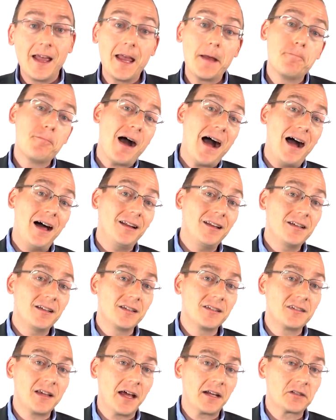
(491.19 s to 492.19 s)
A
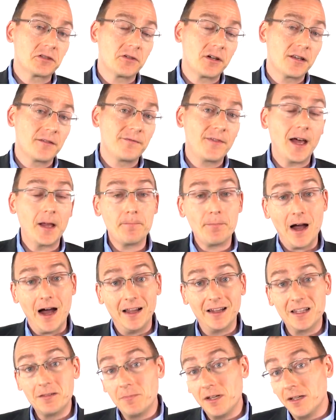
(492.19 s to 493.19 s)
polyunsaturated fat,
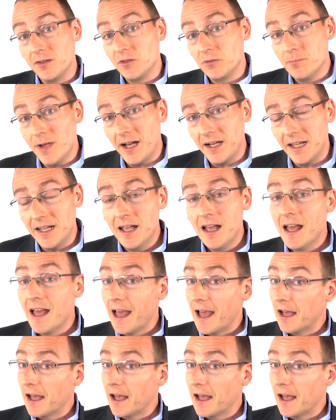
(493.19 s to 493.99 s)
poly means many,